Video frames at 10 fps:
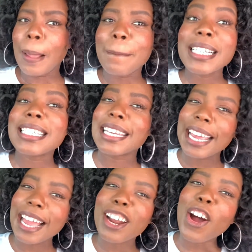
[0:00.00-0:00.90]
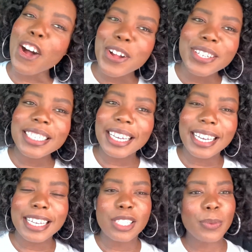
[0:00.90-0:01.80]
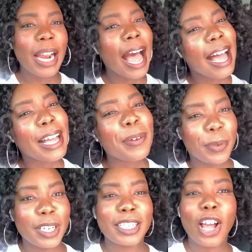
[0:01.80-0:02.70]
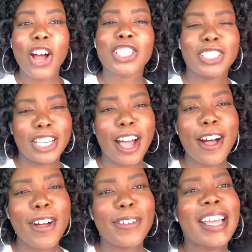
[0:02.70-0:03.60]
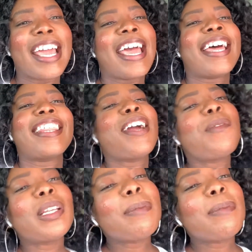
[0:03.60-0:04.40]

but today, out of all days, when I want to talk to y'all, they want to be